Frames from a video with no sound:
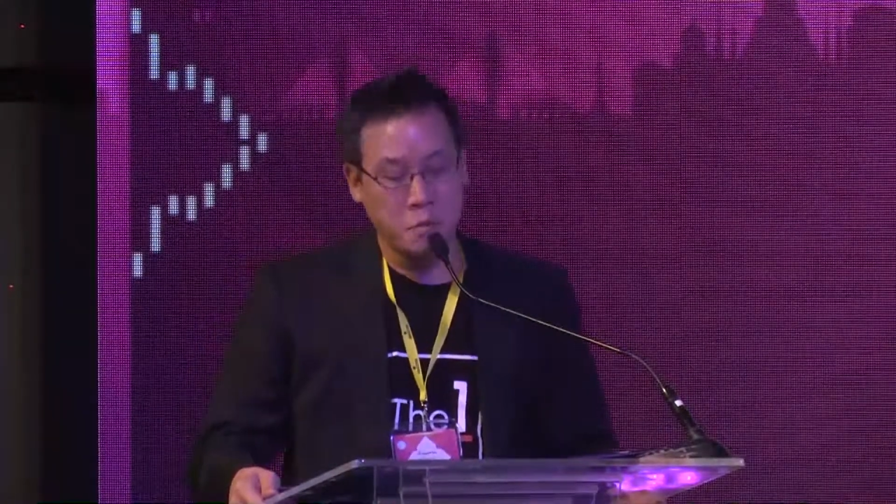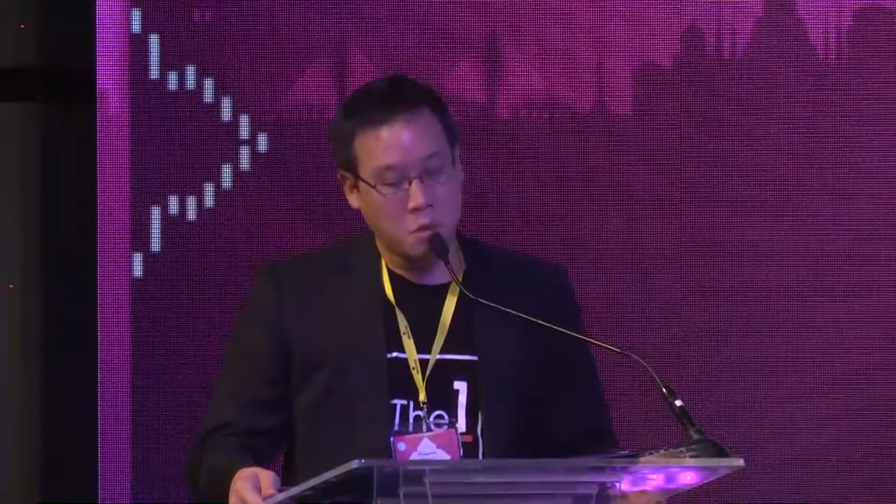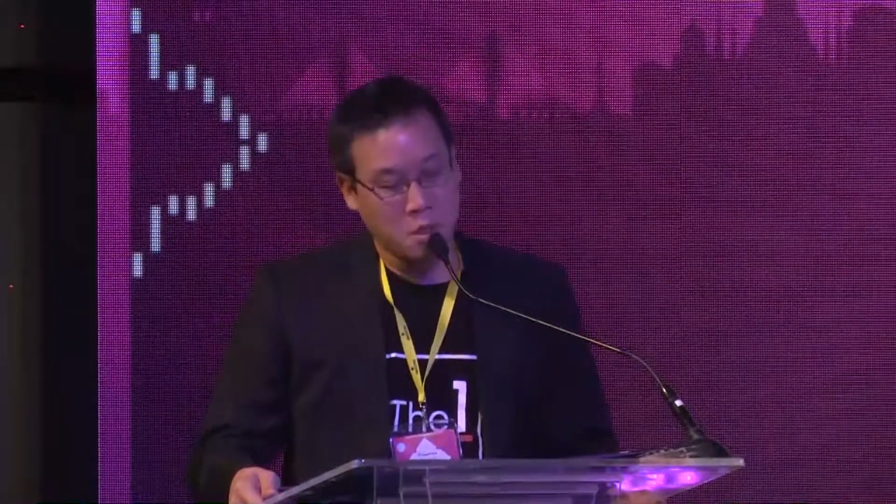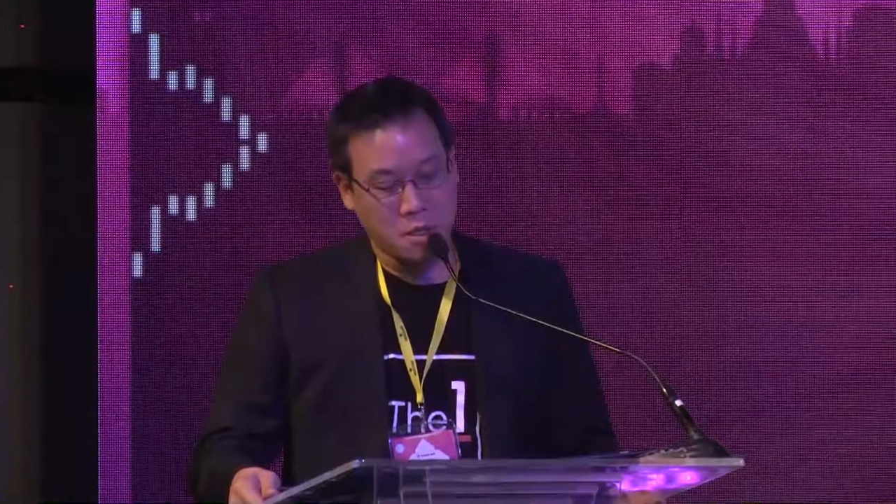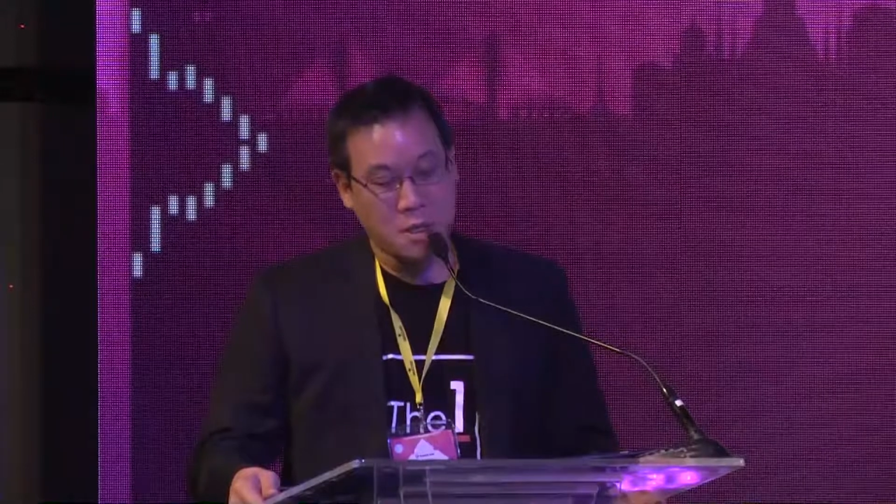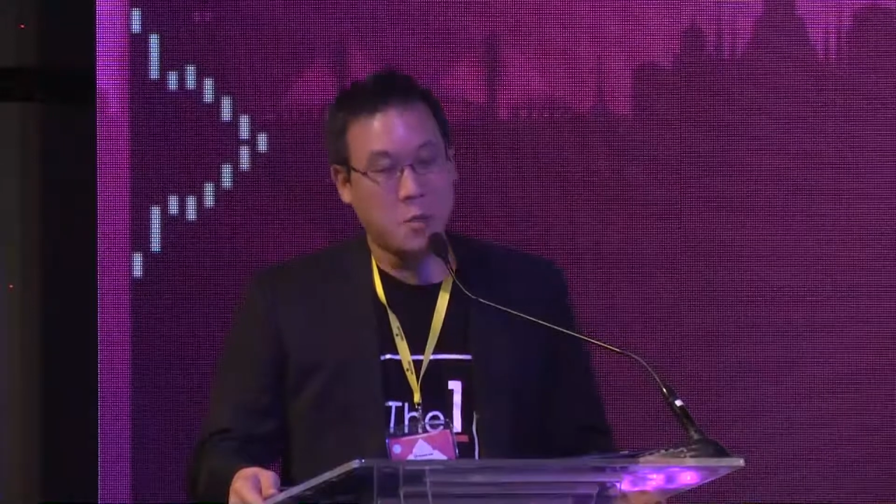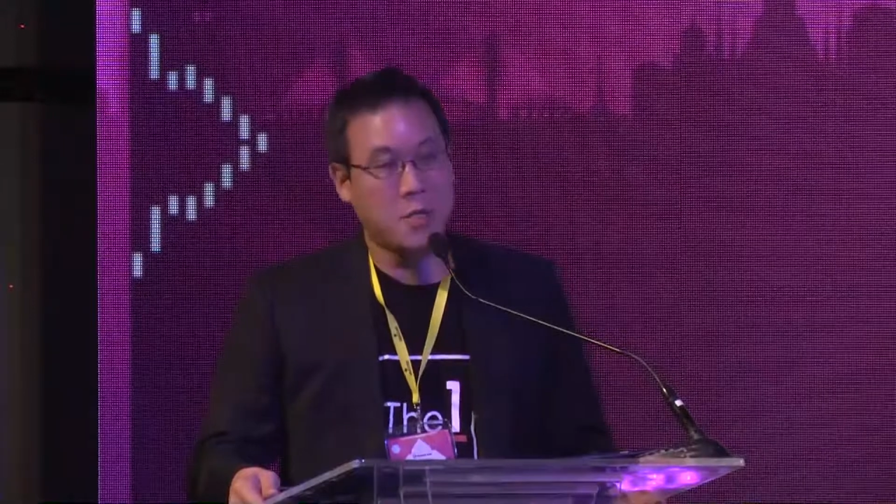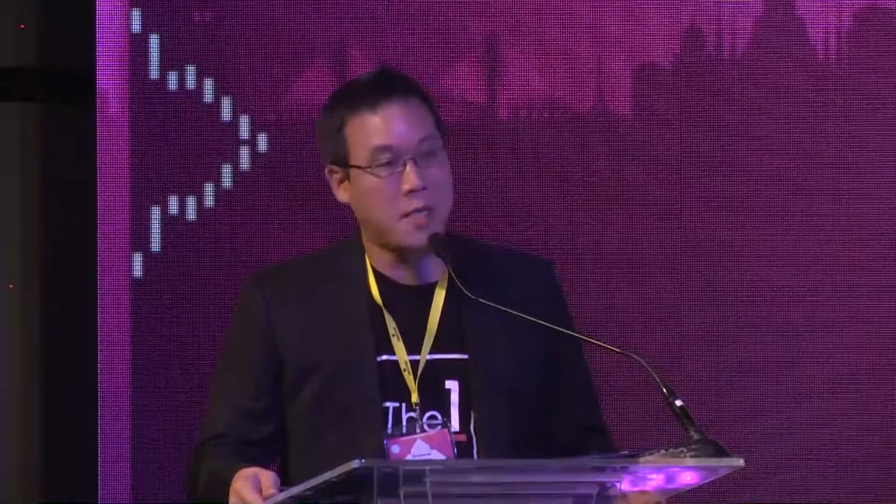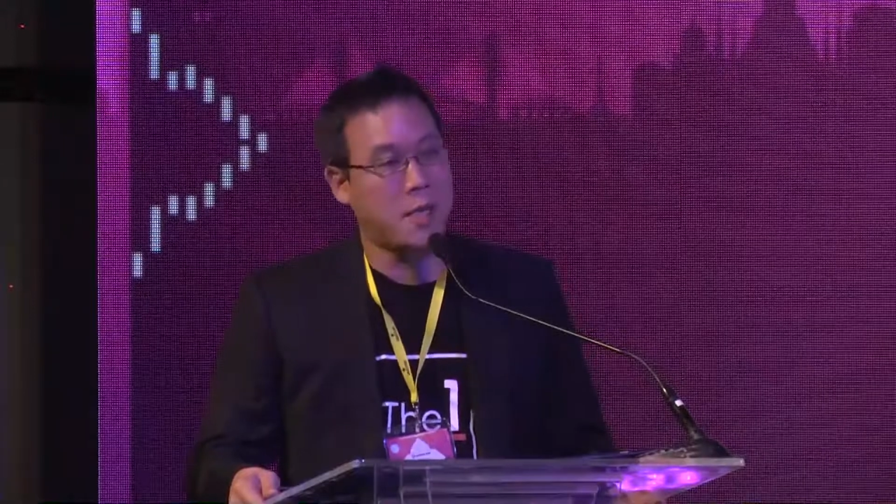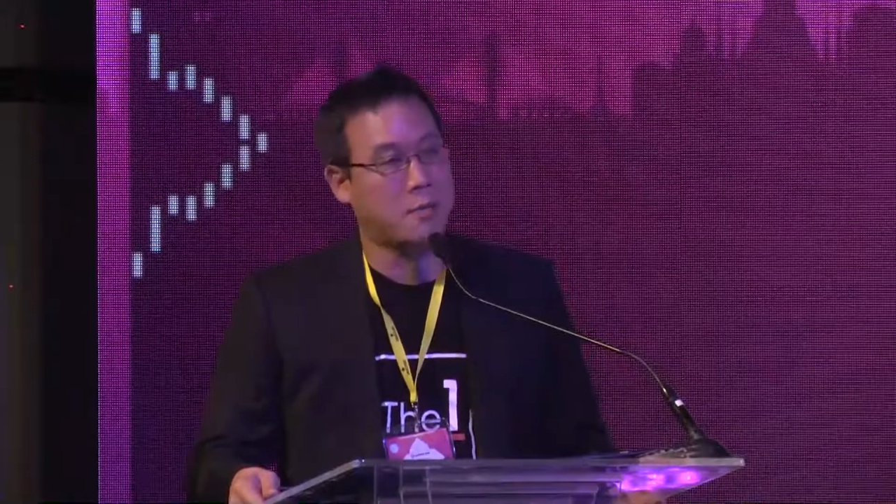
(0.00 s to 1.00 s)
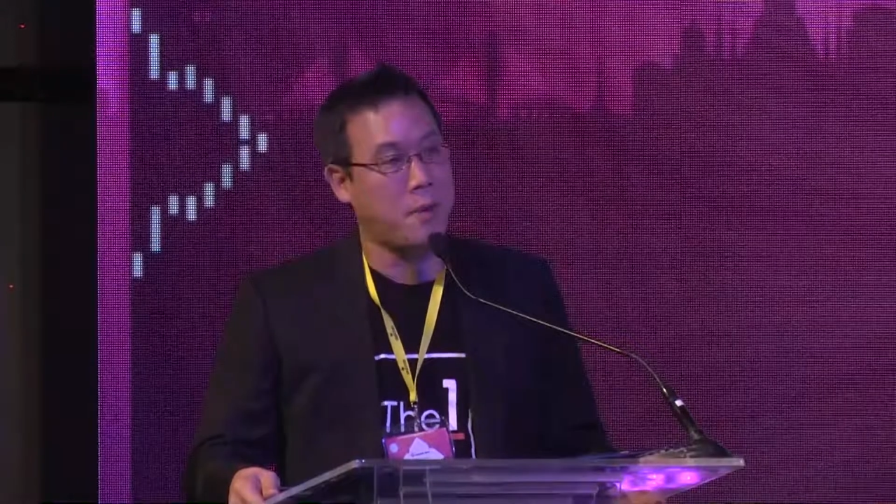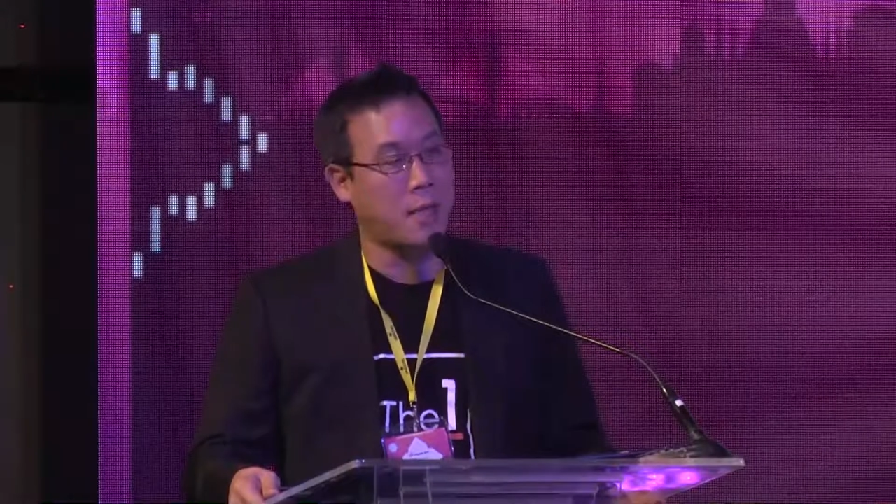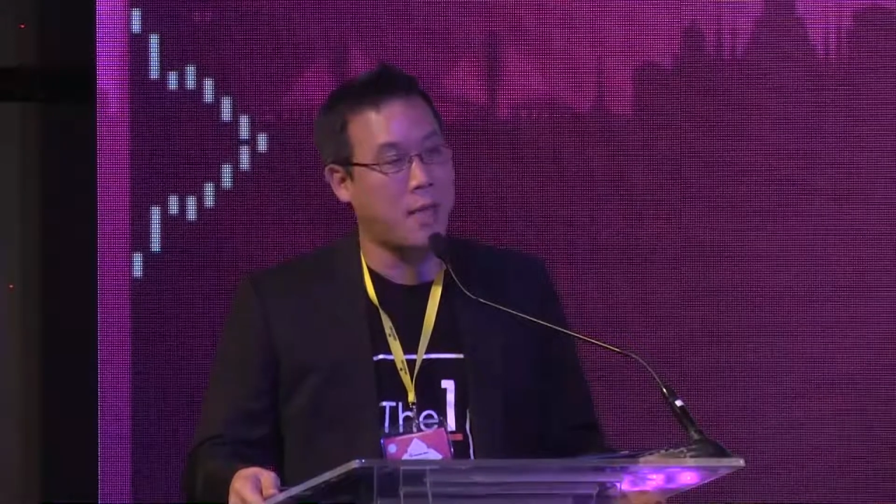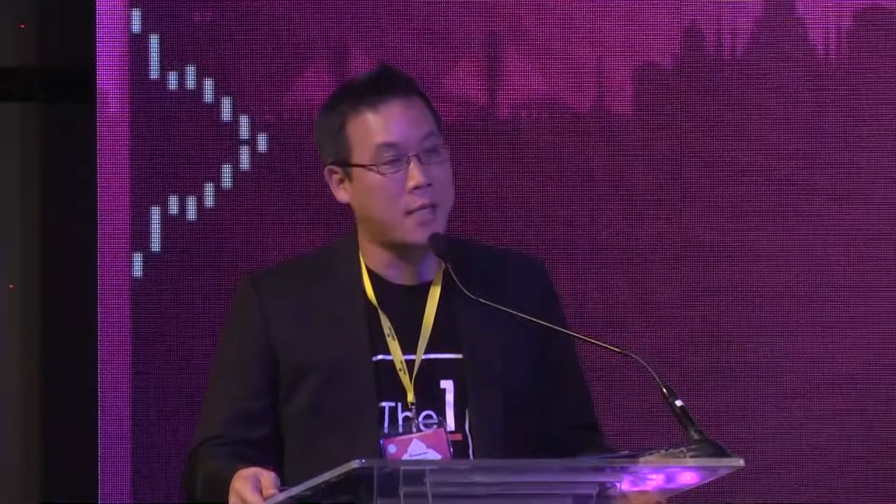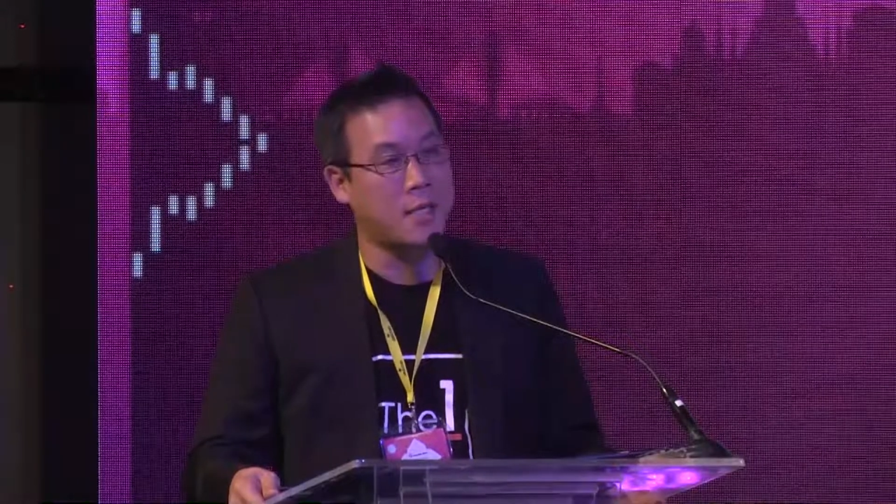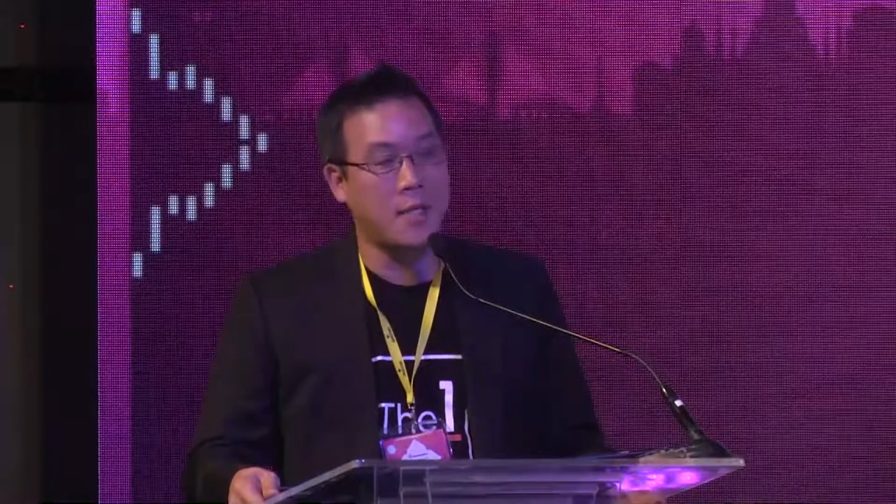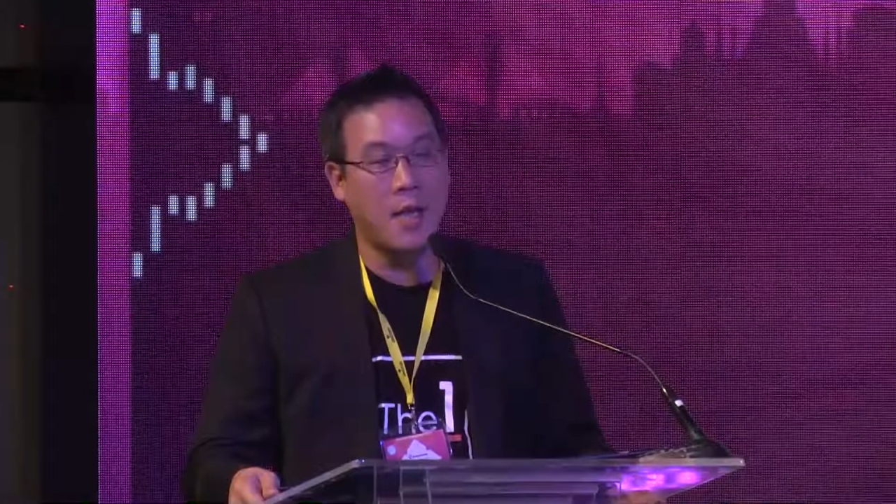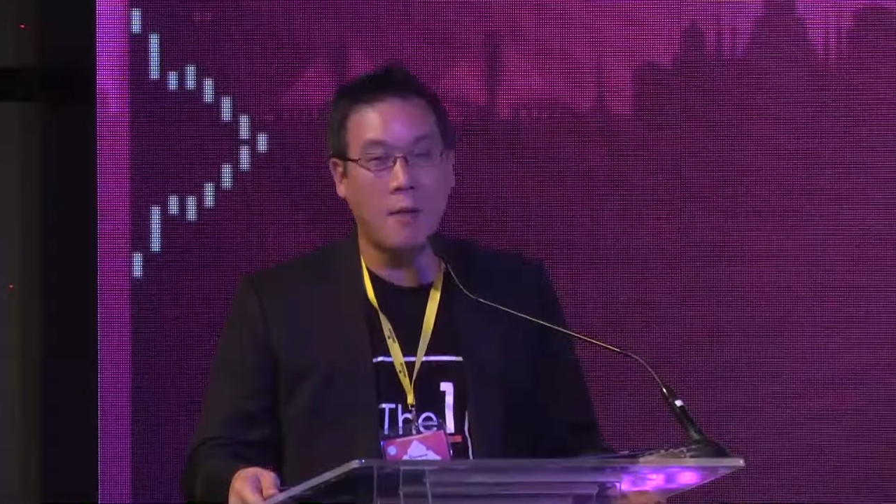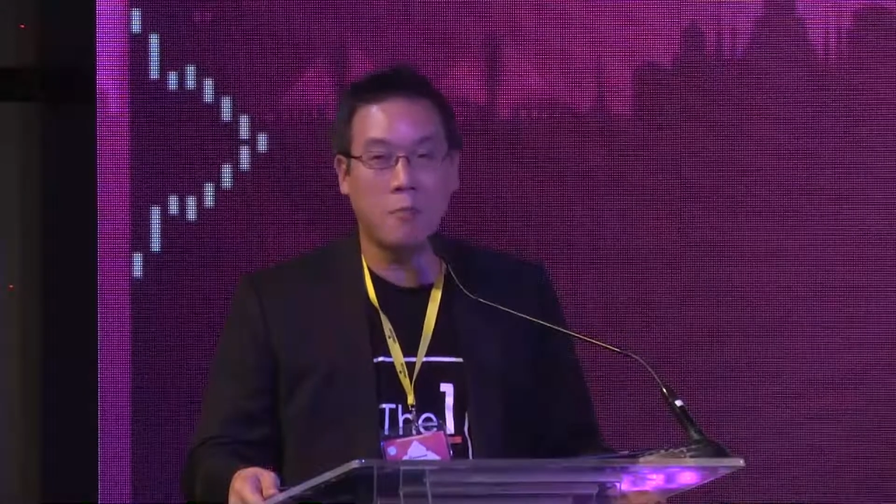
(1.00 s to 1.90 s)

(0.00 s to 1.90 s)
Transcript: Just to set the expectation that